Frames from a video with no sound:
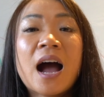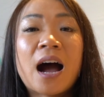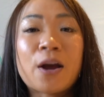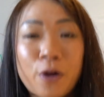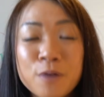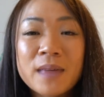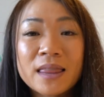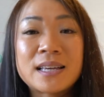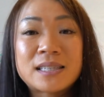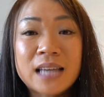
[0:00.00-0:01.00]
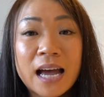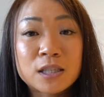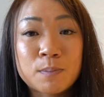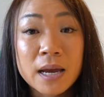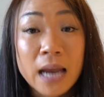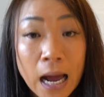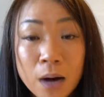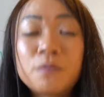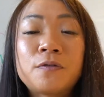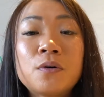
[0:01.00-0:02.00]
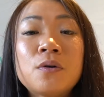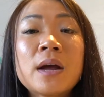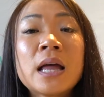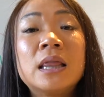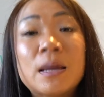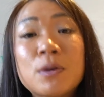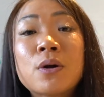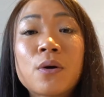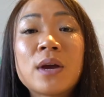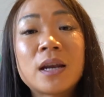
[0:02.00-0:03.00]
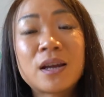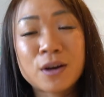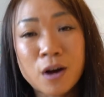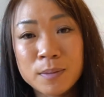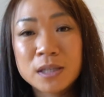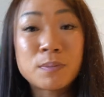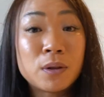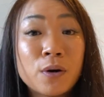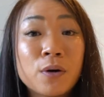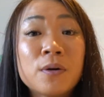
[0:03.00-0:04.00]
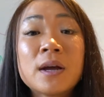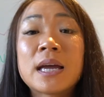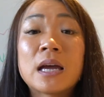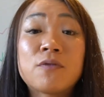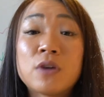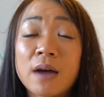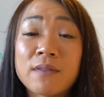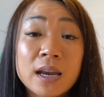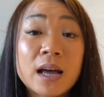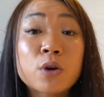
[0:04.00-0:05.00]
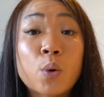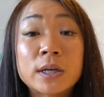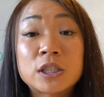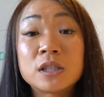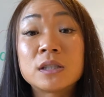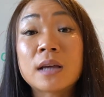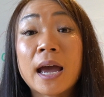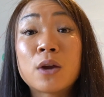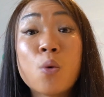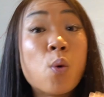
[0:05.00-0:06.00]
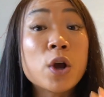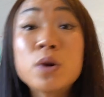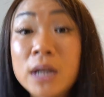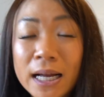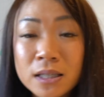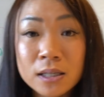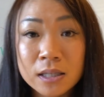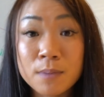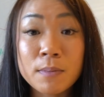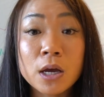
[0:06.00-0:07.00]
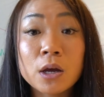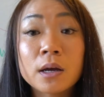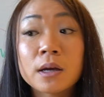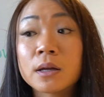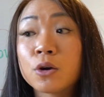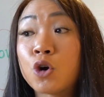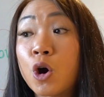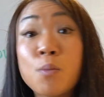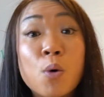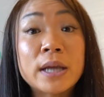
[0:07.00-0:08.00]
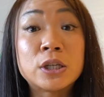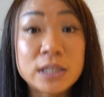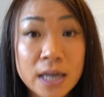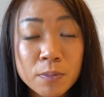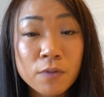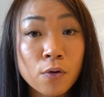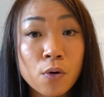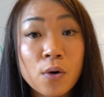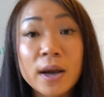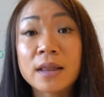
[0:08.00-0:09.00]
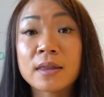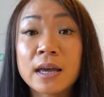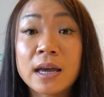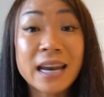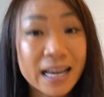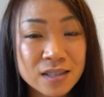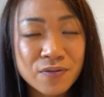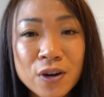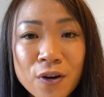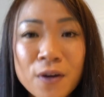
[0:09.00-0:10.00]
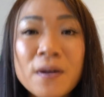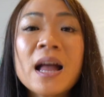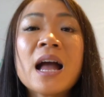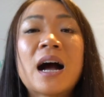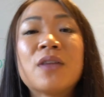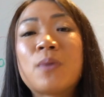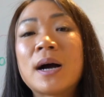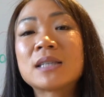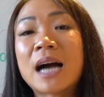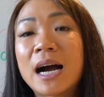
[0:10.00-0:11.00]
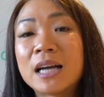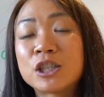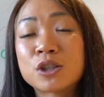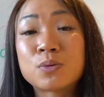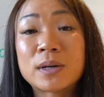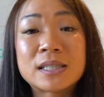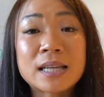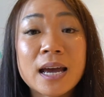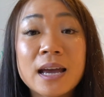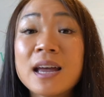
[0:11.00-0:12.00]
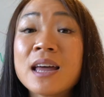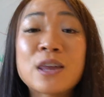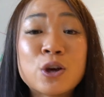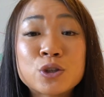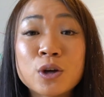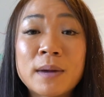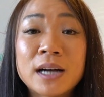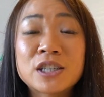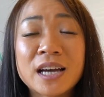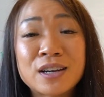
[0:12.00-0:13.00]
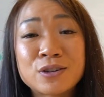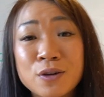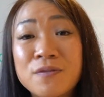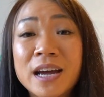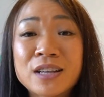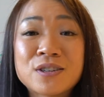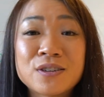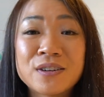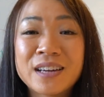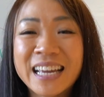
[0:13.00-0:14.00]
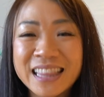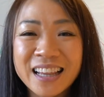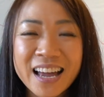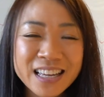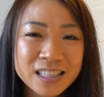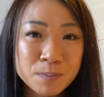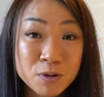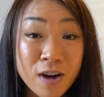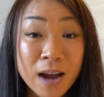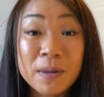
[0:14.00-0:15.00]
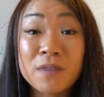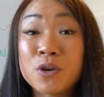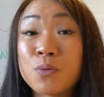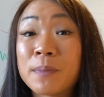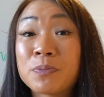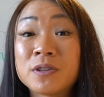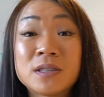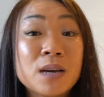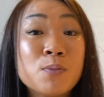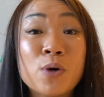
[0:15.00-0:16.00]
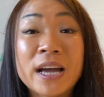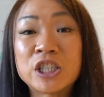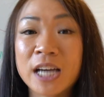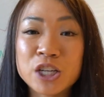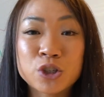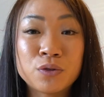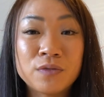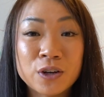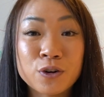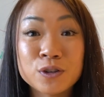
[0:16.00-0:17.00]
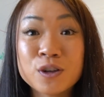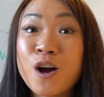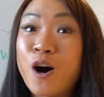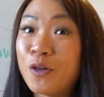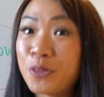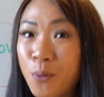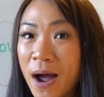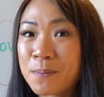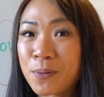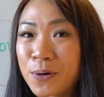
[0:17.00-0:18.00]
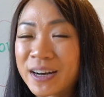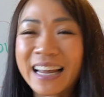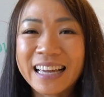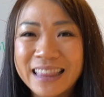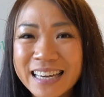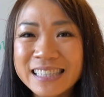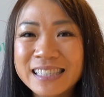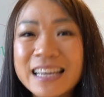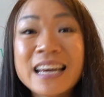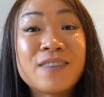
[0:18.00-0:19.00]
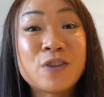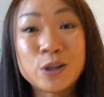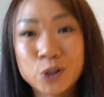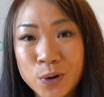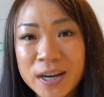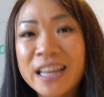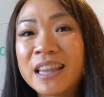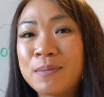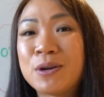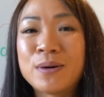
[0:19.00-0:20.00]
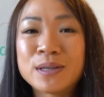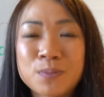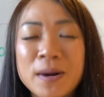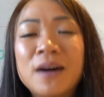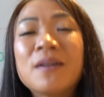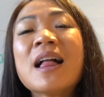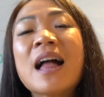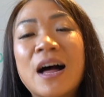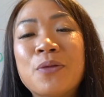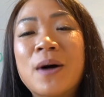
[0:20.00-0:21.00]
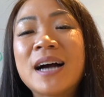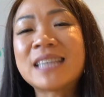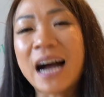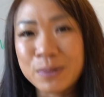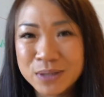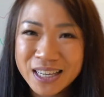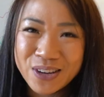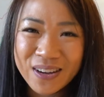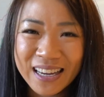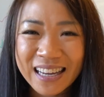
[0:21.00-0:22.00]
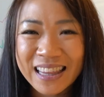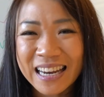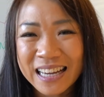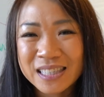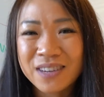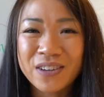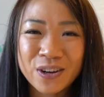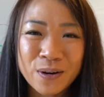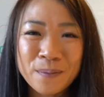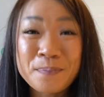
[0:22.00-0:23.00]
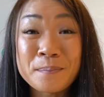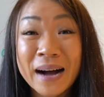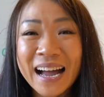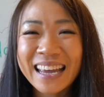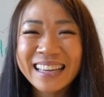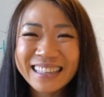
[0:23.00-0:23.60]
I hope that this has been helpful. Let me know in the comments below if you have any other questions and what you would like to see me go more into depth for the next video. Otherwise, I just want to say thank you so much, and don't forget to hit the like and subscribe if you want to see more educational videos on the whiteboard like this. If you enjoyed it, let me know as well. Otherwise, I will see you in the next video. Bye.